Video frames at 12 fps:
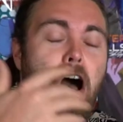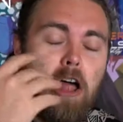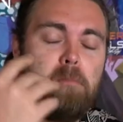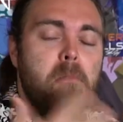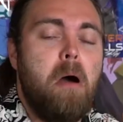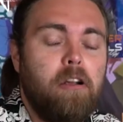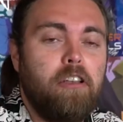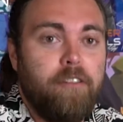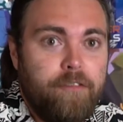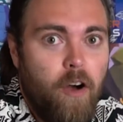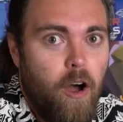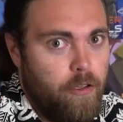on Monkton
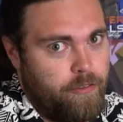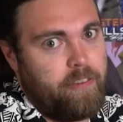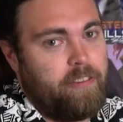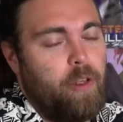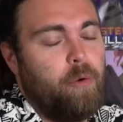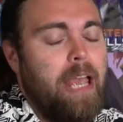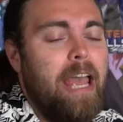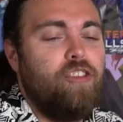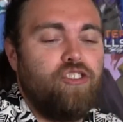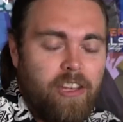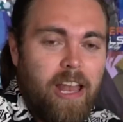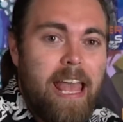Falls, this
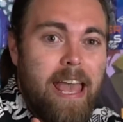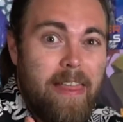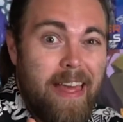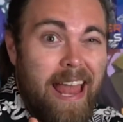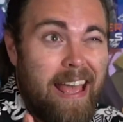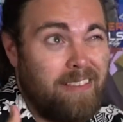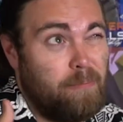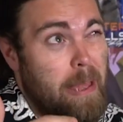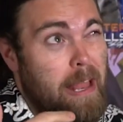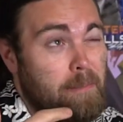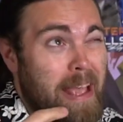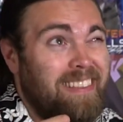location that has
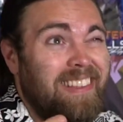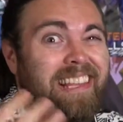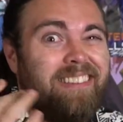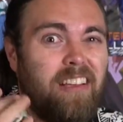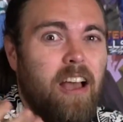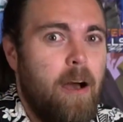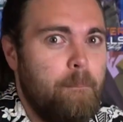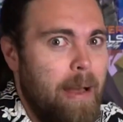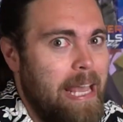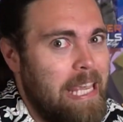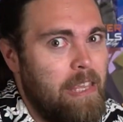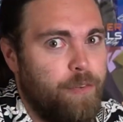been basically succumbed
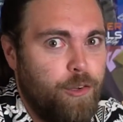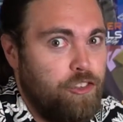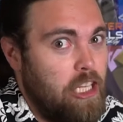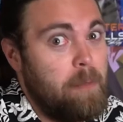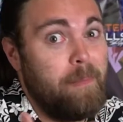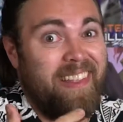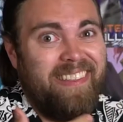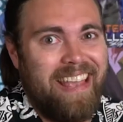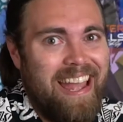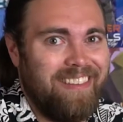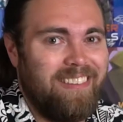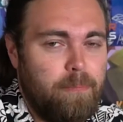by evil demons
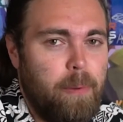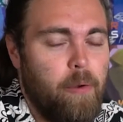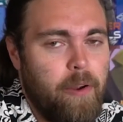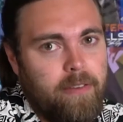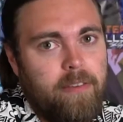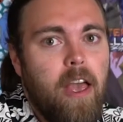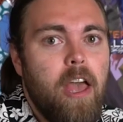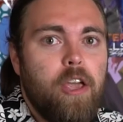and spirits.